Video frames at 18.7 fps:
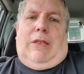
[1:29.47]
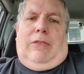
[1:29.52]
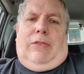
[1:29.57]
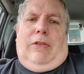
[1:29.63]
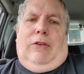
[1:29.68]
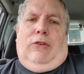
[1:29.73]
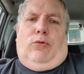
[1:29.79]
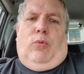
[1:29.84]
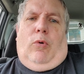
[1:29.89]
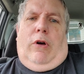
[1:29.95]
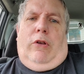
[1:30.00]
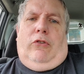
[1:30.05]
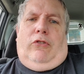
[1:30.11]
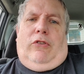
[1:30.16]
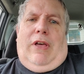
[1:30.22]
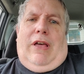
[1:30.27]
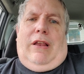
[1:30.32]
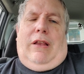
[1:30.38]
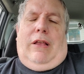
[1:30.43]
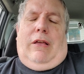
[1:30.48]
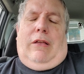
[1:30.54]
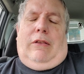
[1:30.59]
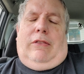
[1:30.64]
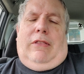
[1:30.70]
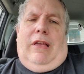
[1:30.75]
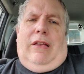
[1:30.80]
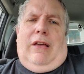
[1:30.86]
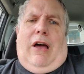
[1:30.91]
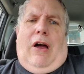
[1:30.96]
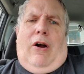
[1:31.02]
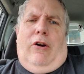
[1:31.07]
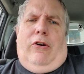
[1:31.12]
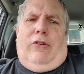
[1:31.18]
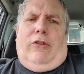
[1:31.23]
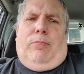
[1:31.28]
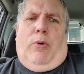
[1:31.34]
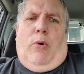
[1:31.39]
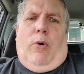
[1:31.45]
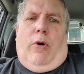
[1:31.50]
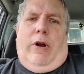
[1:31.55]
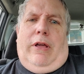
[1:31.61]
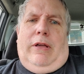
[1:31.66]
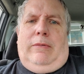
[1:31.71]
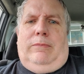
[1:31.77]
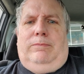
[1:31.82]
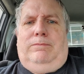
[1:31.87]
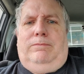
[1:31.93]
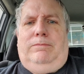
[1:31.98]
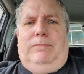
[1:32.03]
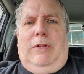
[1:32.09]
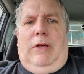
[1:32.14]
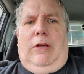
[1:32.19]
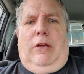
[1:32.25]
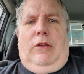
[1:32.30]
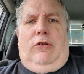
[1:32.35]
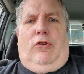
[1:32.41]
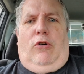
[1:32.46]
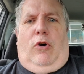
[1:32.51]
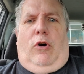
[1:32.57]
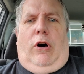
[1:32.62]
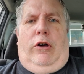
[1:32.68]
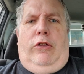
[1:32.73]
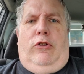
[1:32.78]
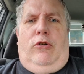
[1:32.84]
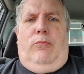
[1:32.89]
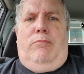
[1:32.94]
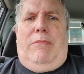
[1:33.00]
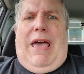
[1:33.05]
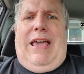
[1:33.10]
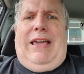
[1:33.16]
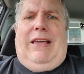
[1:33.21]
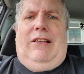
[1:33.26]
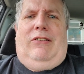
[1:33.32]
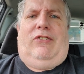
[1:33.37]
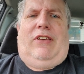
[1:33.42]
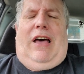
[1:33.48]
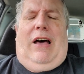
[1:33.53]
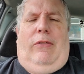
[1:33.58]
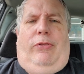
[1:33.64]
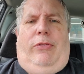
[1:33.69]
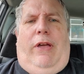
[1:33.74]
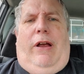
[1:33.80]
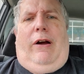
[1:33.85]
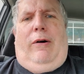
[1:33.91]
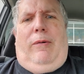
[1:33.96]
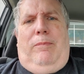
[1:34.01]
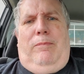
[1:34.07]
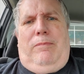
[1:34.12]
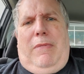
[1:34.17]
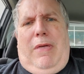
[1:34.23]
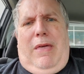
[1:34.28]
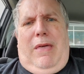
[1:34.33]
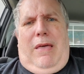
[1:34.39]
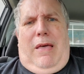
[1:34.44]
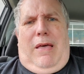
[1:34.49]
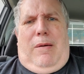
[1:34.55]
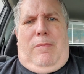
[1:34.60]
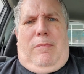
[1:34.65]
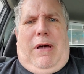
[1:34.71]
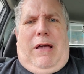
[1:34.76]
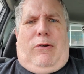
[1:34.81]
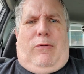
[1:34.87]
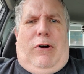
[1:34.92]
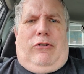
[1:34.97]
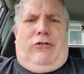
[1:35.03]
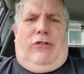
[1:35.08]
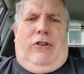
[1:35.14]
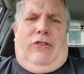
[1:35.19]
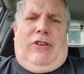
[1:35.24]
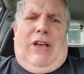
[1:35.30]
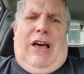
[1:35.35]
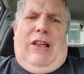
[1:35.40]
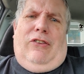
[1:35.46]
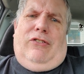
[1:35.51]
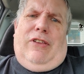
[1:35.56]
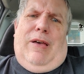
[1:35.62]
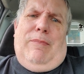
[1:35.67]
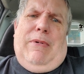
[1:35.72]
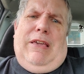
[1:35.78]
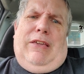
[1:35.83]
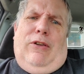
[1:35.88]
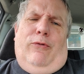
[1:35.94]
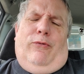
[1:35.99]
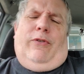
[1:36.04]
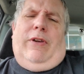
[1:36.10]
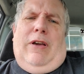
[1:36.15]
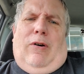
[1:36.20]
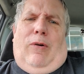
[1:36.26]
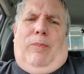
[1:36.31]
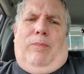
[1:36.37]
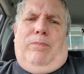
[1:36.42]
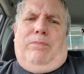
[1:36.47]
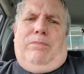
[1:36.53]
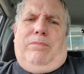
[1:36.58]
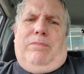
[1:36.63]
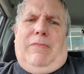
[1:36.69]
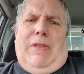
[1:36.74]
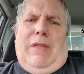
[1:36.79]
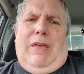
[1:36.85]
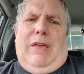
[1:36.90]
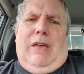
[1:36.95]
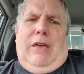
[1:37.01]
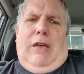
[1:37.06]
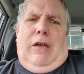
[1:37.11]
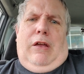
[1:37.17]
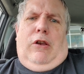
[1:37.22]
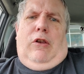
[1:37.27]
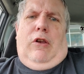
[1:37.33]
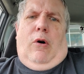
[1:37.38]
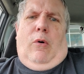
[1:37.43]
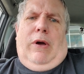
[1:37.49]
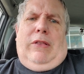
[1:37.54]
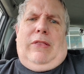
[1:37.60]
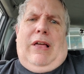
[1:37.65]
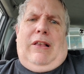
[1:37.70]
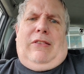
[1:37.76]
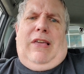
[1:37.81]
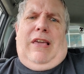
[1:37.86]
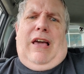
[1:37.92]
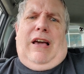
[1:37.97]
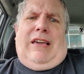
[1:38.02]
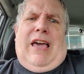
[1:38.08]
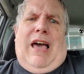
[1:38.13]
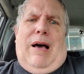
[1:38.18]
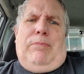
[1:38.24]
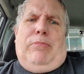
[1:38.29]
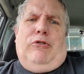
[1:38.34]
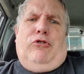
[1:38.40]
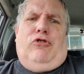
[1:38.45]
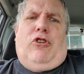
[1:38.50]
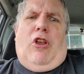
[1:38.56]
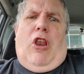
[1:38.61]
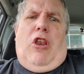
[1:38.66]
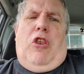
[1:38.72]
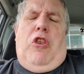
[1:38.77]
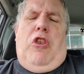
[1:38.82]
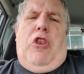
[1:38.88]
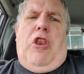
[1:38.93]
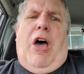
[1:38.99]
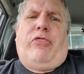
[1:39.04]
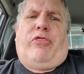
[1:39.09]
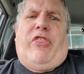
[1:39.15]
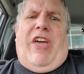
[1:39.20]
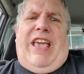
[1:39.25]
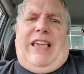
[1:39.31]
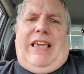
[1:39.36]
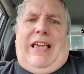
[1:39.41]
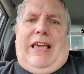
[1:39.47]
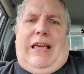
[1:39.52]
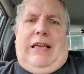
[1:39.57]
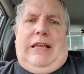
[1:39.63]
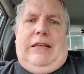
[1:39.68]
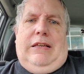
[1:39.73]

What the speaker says: these ones that they aren't deporting, to all you maggots out there, my question is, how does that make you feel? Knowing that they accomplished nothing.